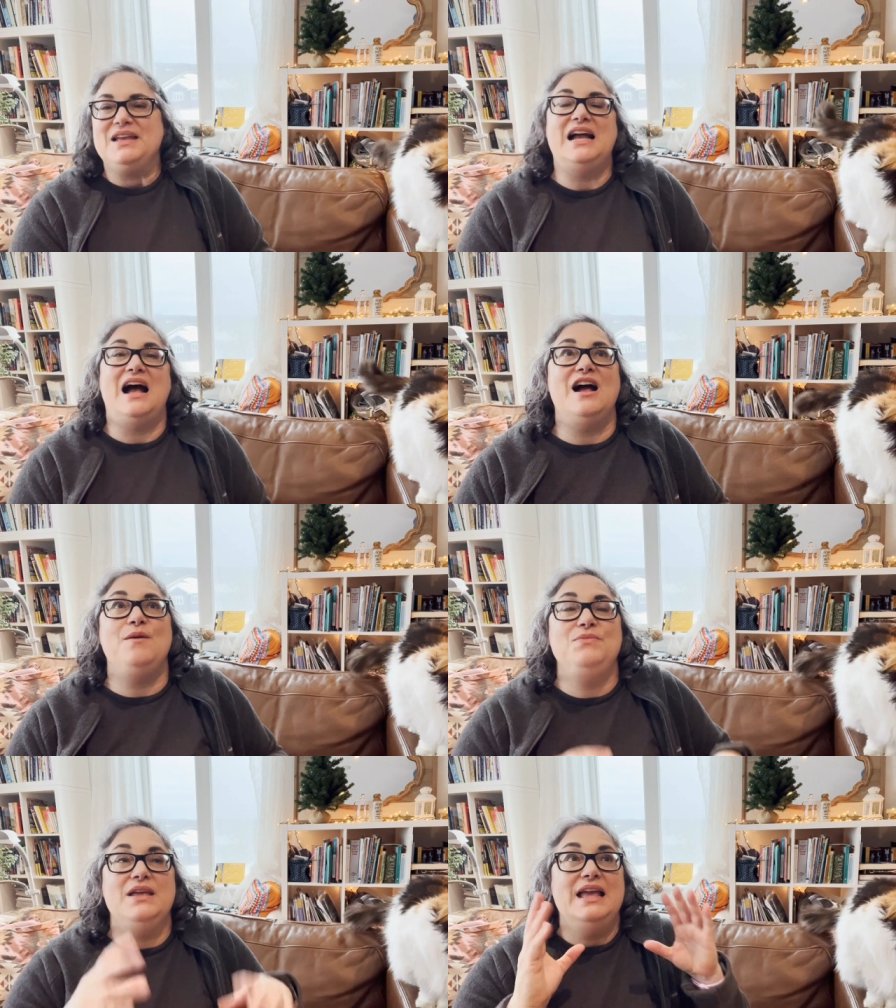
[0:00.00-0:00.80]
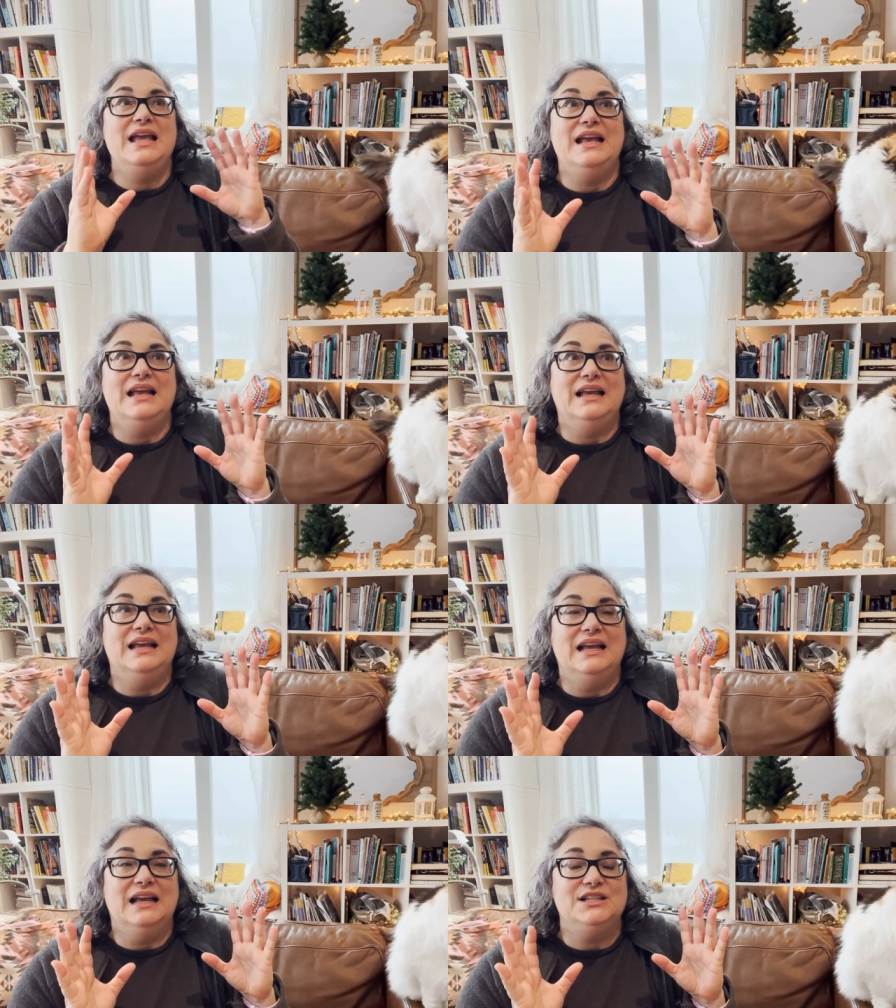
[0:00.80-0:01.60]
um,
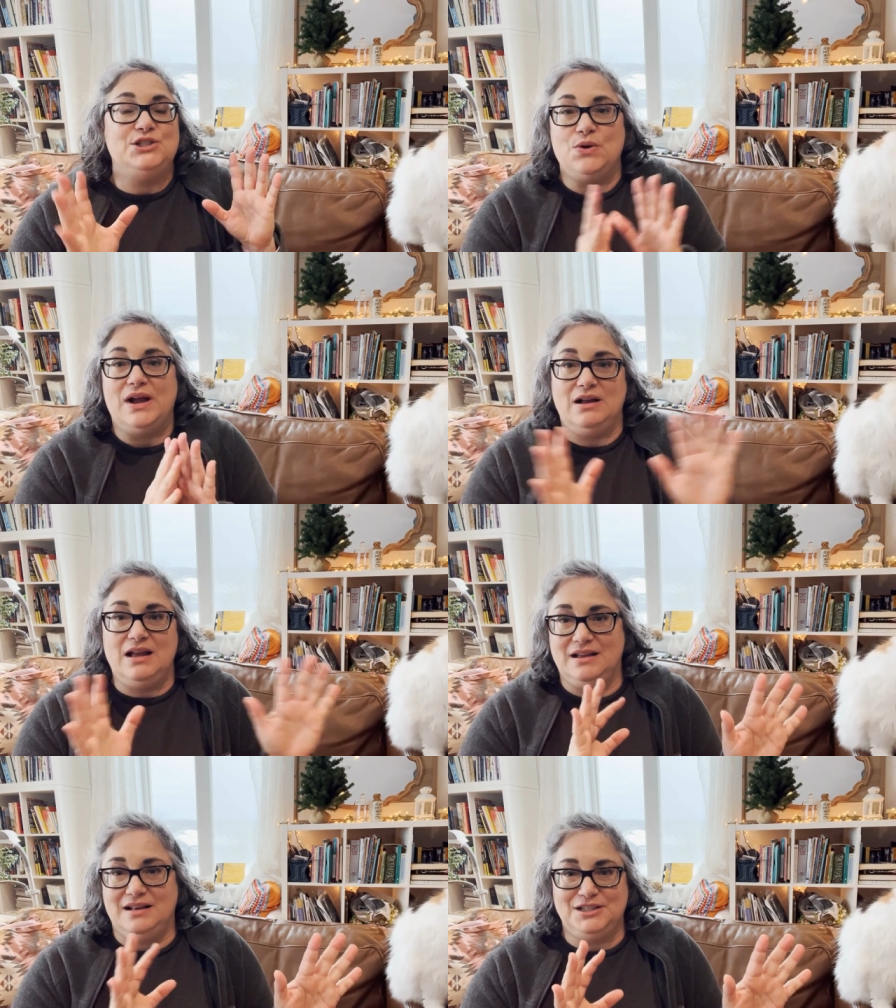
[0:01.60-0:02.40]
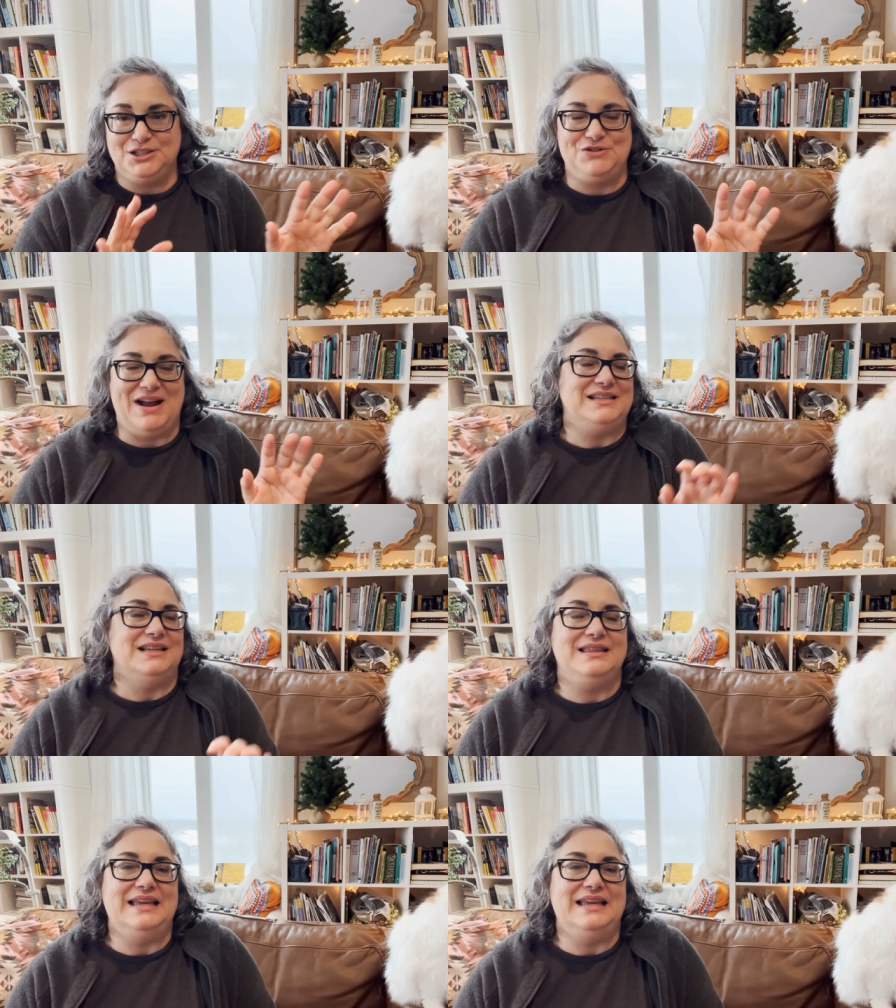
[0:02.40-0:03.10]
sorry, I, I, got distracted.